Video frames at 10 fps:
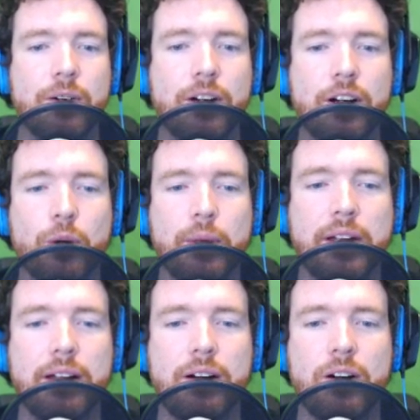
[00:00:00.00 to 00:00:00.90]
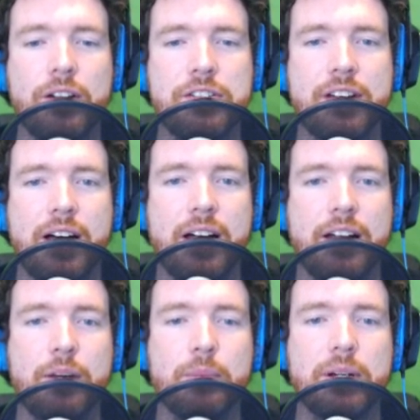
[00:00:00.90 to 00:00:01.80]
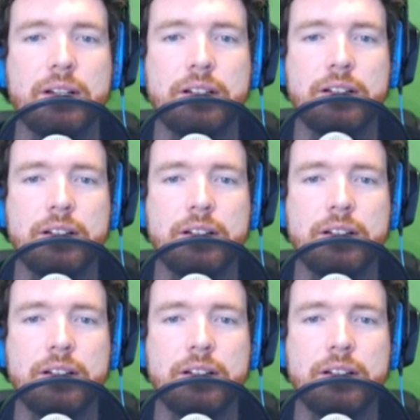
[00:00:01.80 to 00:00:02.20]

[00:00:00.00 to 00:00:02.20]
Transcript: Where are we at on time?